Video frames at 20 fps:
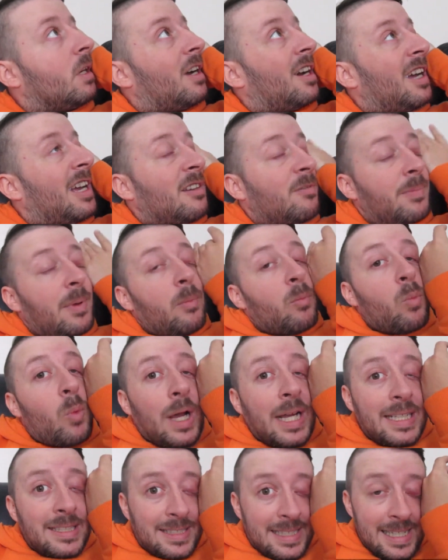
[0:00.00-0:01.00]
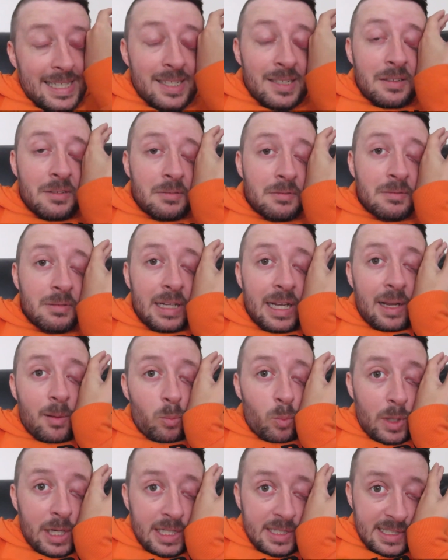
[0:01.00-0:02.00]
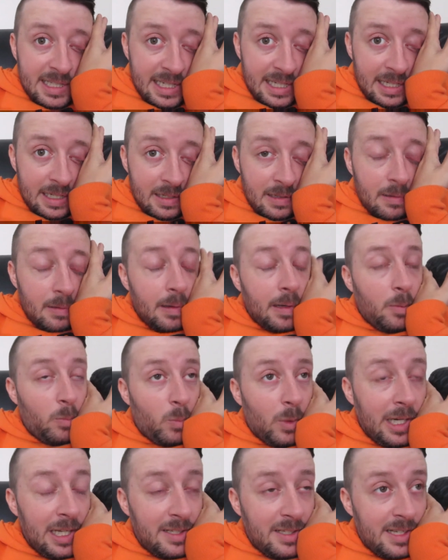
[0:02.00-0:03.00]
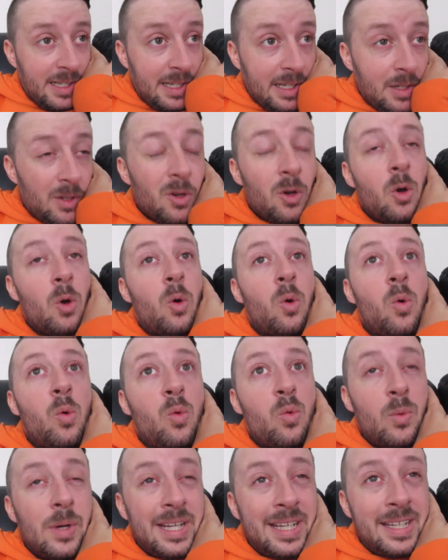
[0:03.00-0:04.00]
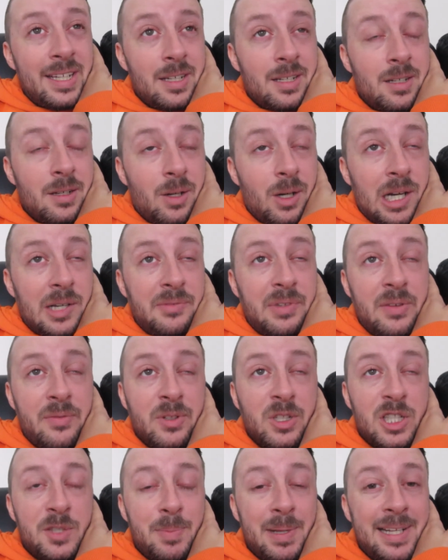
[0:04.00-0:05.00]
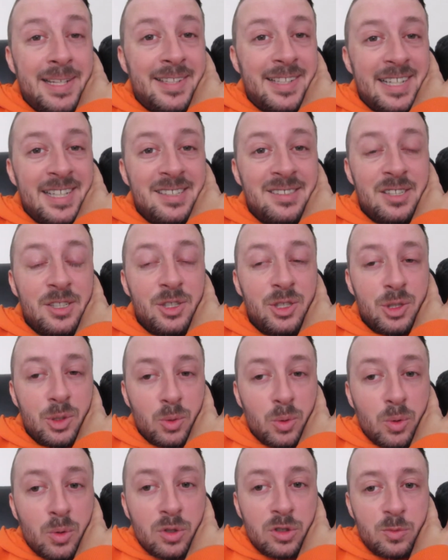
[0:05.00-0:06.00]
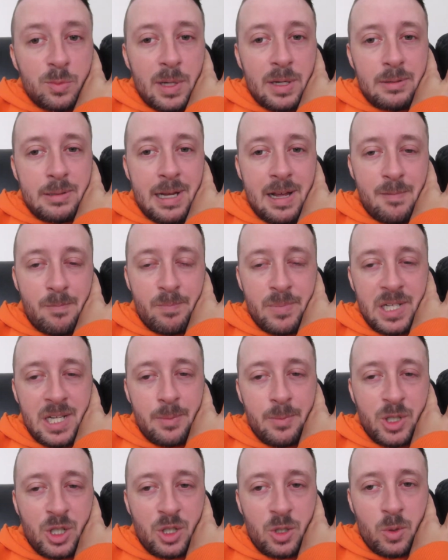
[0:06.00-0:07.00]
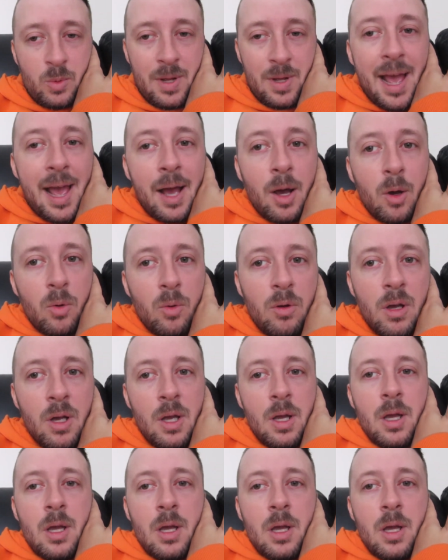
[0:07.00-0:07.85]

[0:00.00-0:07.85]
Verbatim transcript: I have been waiting and waiting and waiting all week. I've even spent days indoors where I haven't been able to go out